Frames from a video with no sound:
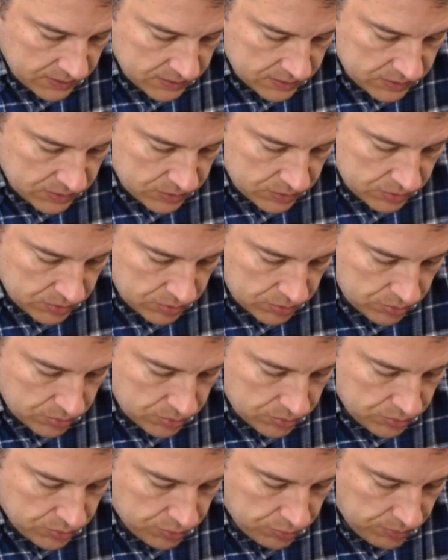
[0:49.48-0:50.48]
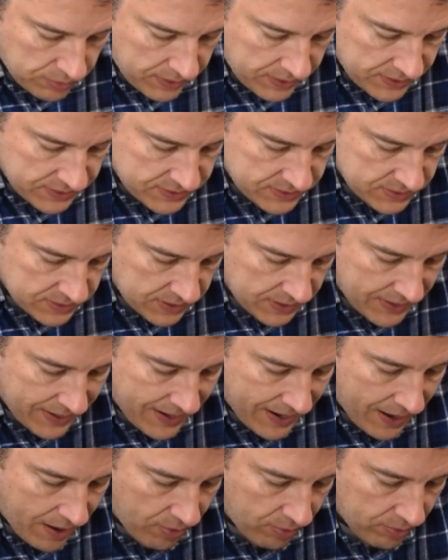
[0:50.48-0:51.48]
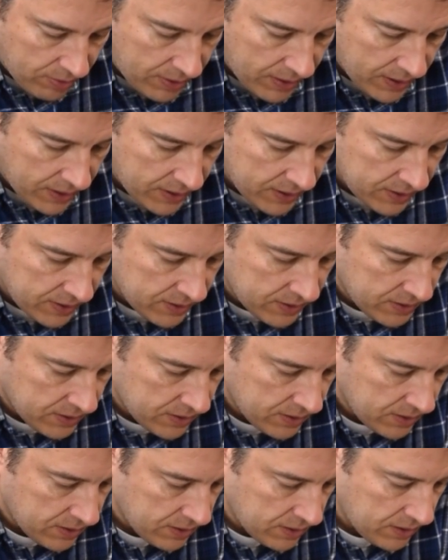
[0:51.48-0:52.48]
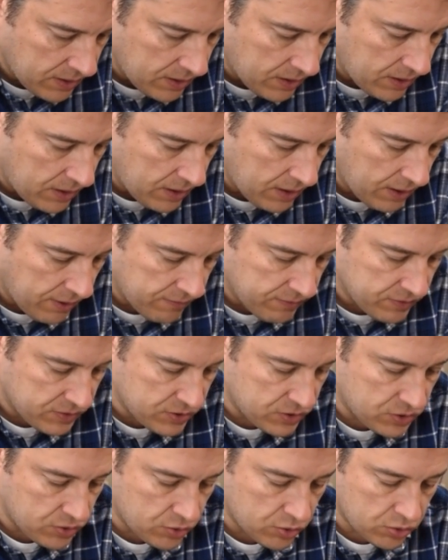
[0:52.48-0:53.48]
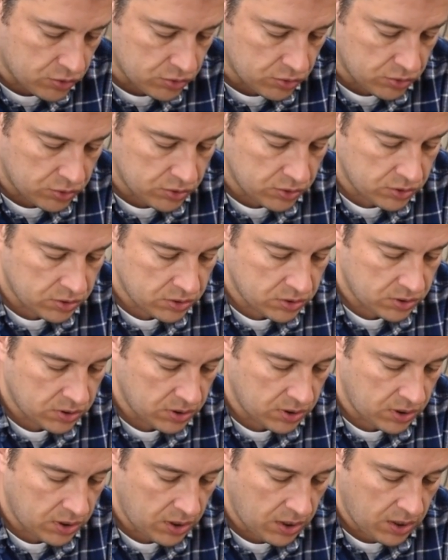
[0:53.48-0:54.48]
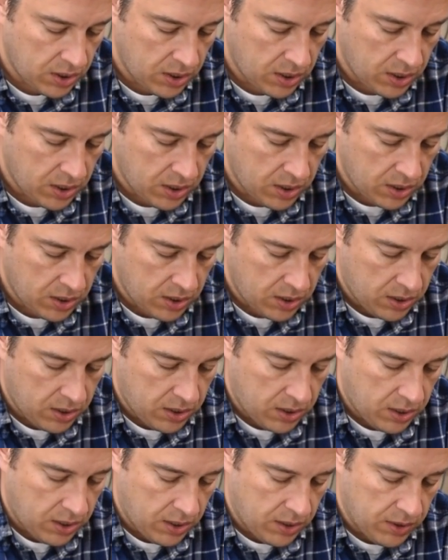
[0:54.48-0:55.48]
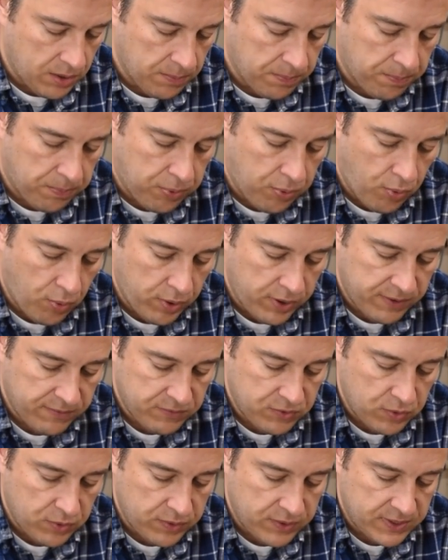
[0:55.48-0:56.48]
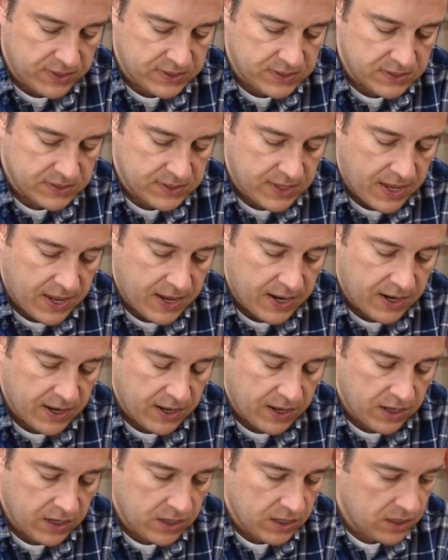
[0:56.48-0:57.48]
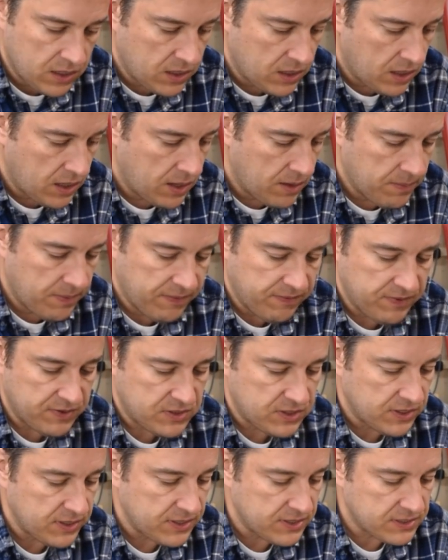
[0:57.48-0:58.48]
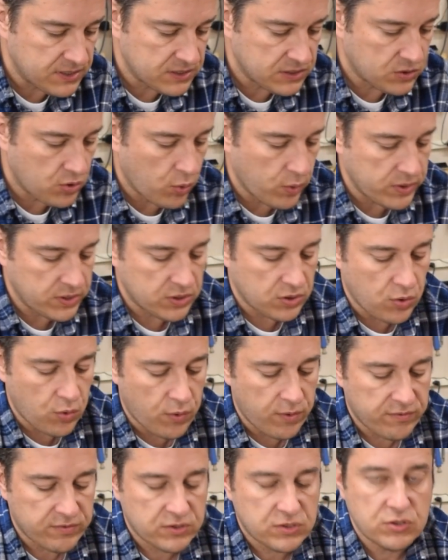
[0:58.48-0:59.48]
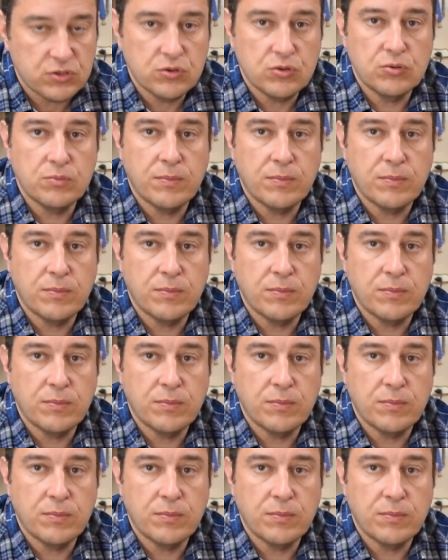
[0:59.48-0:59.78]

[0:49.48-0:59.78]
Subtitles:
to trace an outline of a circle. And the point of doing this is that eventually this is going to go over to